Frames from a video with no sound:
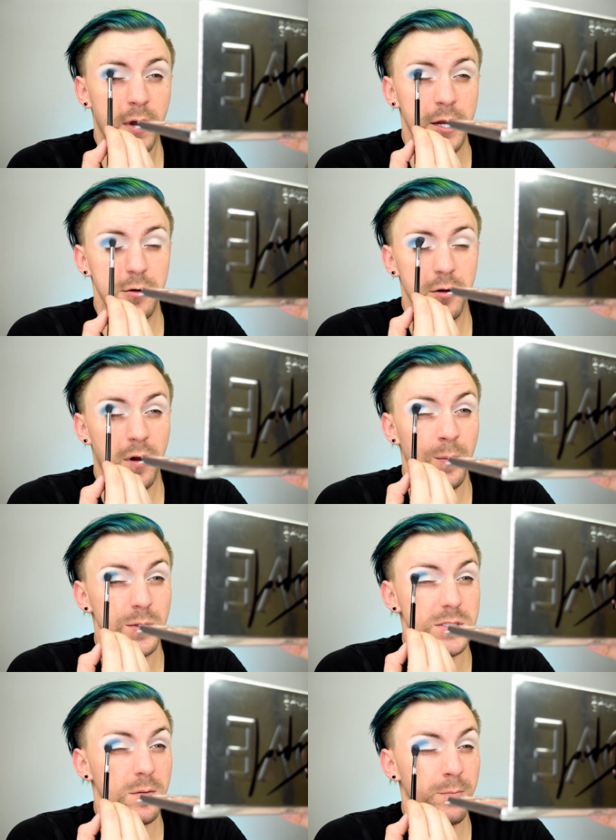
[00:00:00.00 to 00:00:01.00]
I don't know,
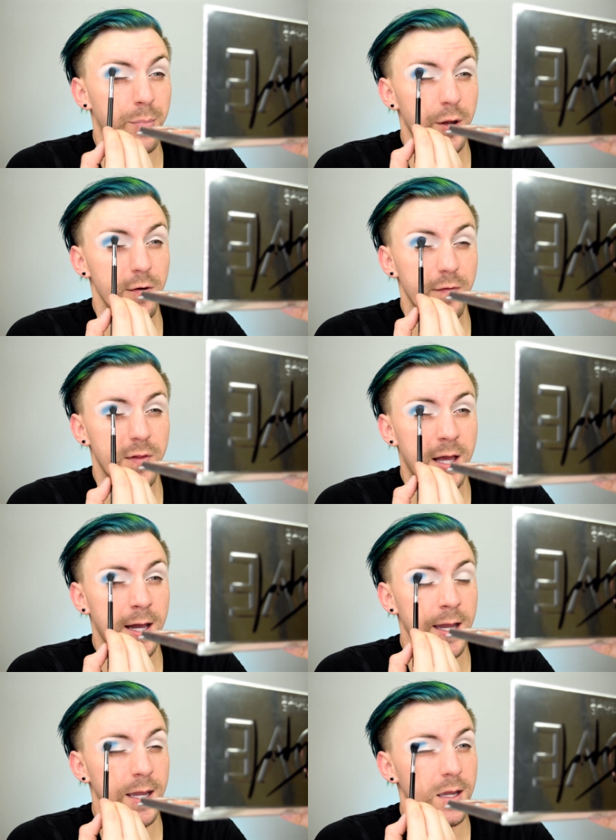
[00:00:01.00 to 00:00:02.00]
almost
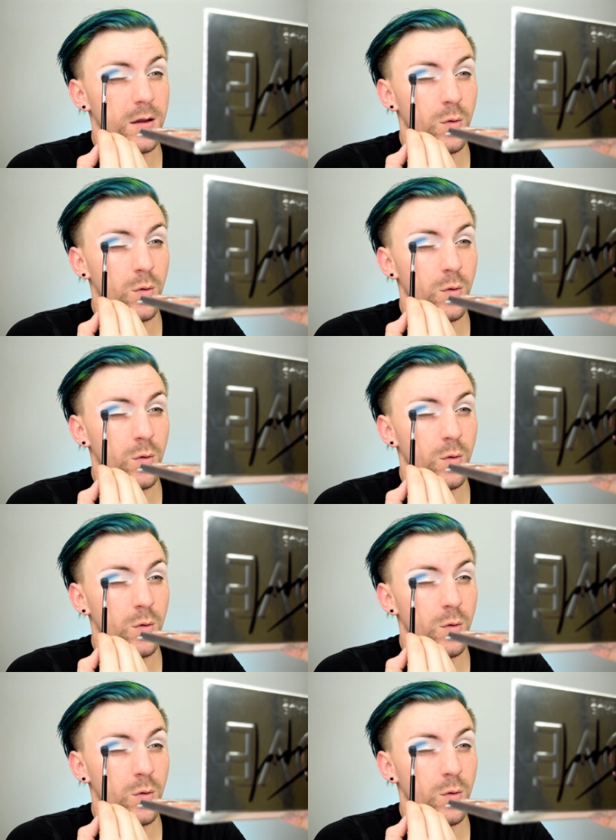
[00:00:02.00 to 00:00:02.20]
butterfly